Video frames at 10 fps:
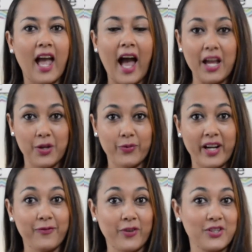Are you ready
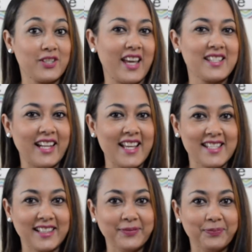for today's
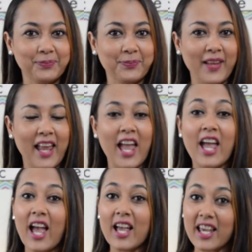lesson?
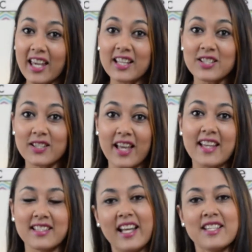In
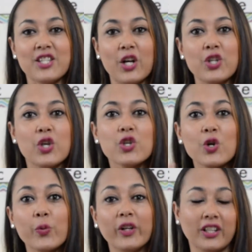today's lesson, you
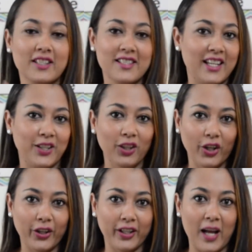will continue
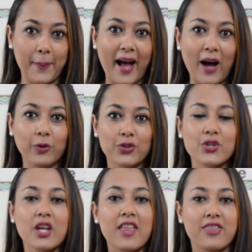learning about
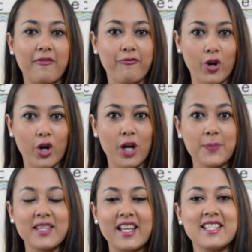the
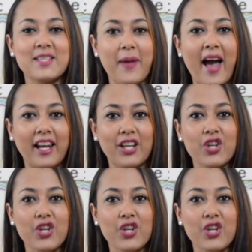verbs in Spanish,